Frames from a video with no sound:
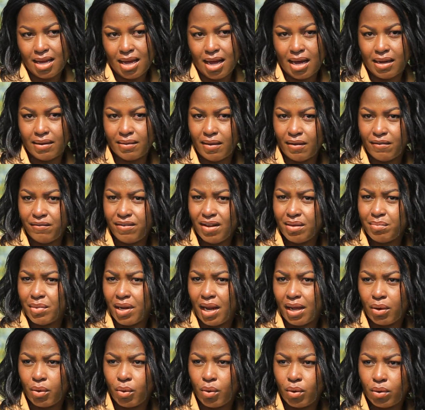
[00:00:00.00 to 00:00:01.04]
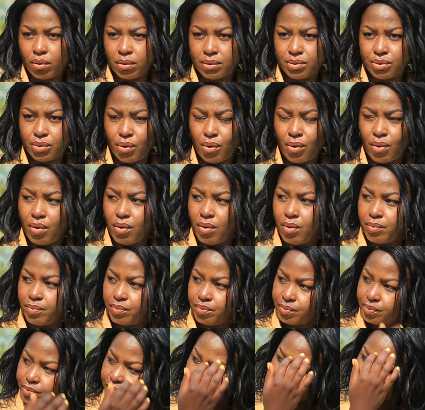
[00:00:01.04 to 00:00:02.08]
and the family I called
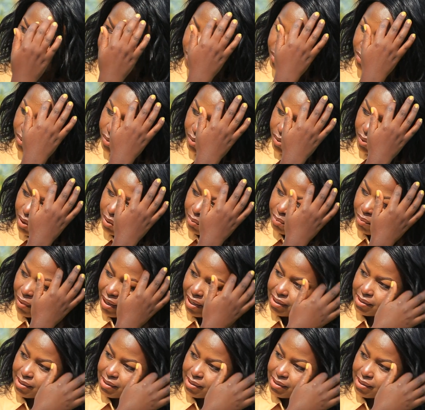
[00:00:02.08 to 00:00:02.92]
home, my